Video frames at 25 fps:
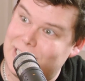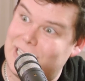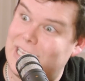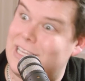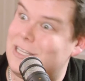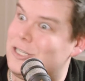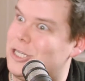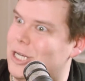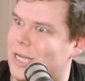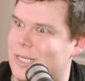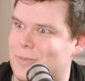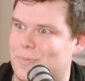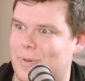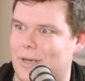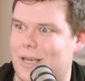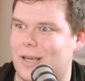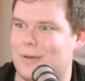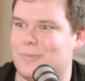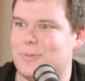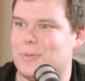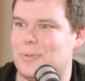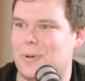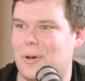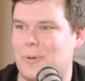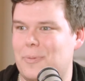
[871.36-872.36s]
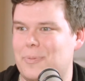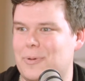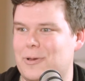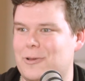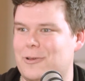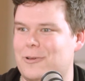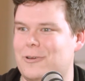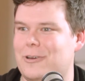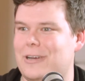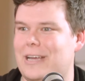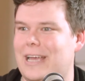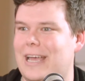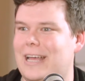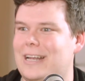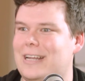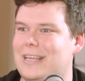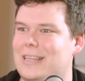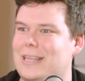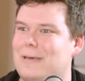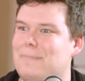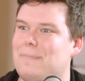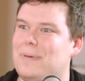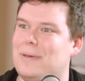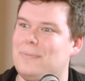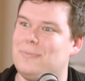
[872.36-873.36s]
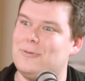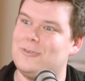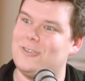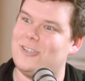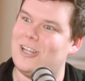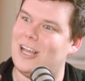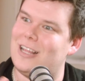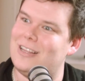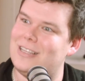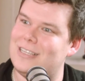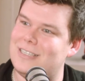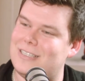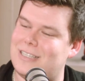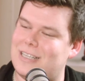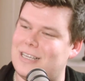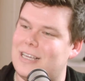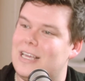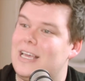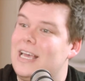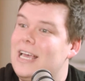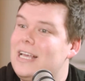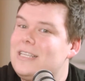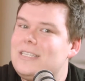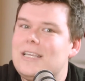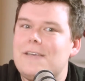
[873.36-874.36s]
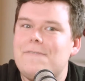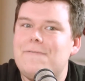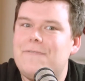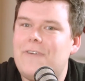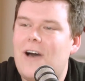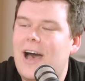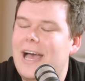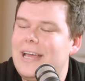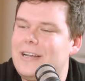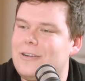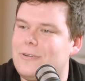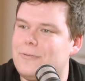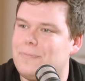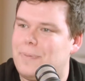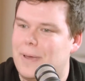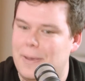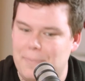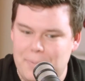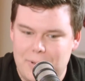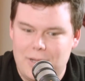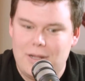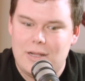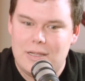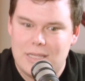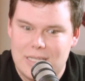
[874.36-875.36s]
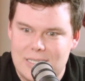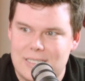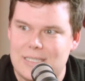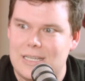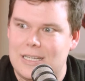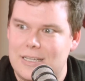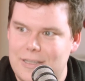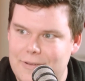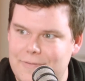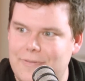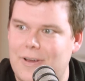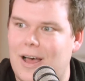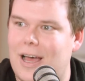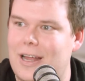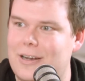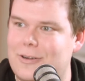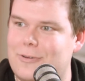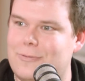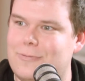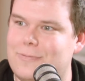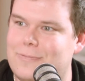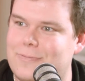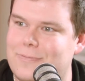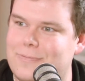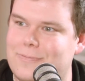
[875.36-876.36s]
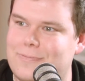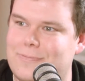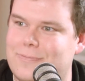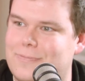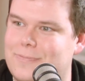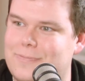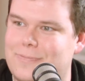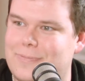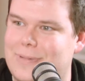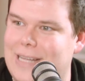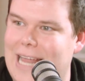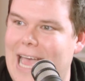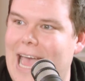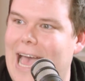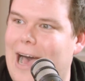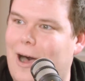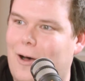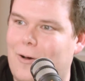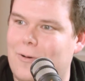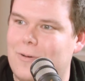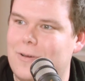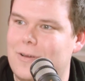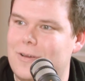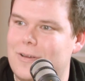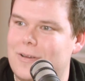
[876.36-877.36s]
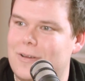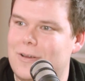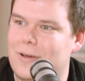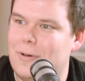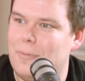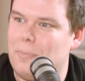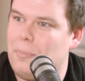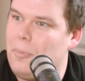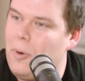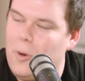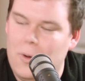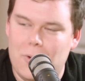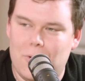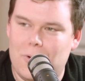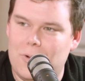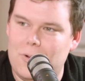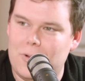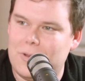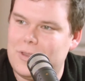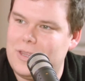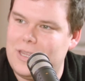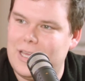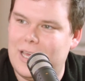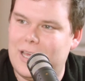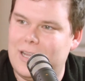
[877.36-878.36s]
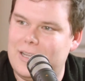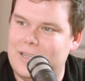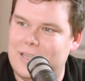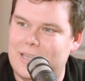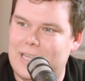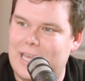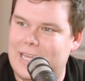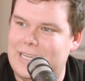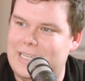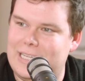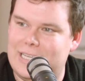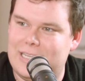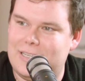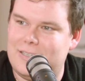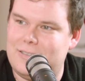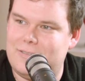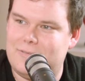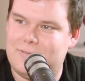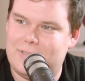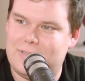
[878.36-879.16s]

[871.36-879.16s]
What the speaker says: and then jazz becomes popular again. And then people start listening. It's like vinyl. People are listening to vinyl now more than they did